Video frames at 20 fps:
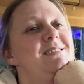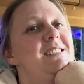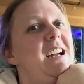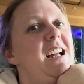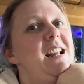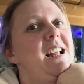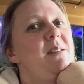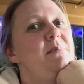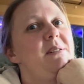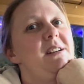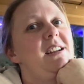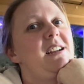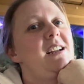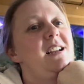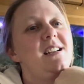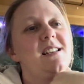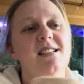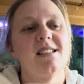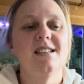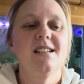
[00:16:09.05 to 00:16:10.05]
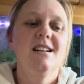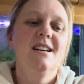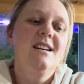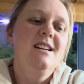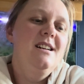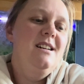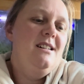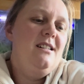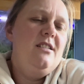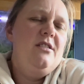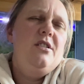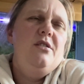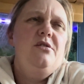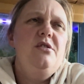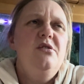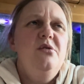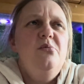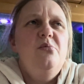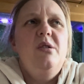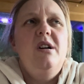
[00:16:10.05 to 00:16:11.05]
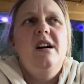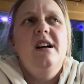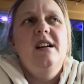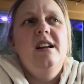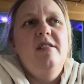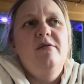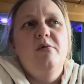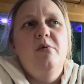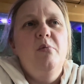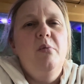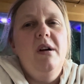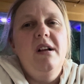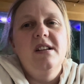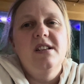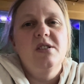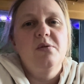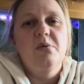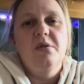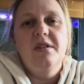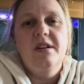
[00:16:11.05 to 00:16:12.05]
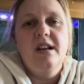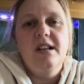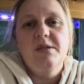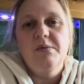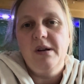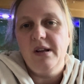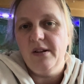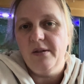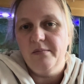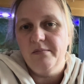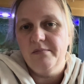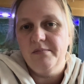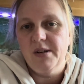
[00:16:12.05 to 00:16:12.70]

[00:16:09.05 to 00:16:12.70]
I like pancakes. Although I don't know why everyone waits till one day to eat them,